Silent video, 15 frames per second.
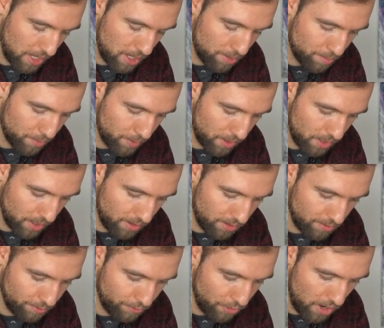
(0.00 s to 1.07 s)
up and
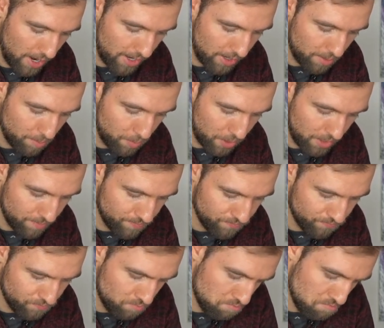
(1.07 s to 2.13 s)
frying, but
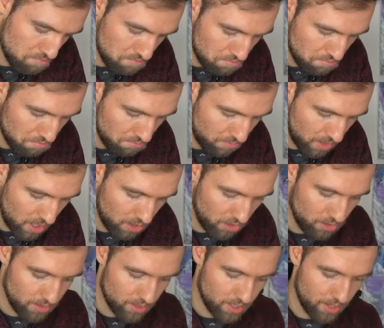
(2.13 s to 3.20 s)
I don't
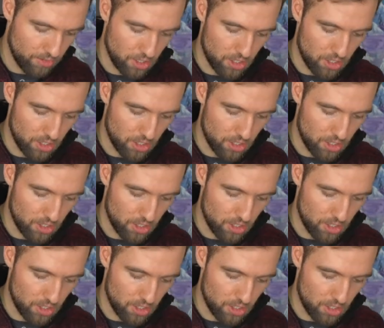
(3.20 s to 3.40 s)
know, let's give it a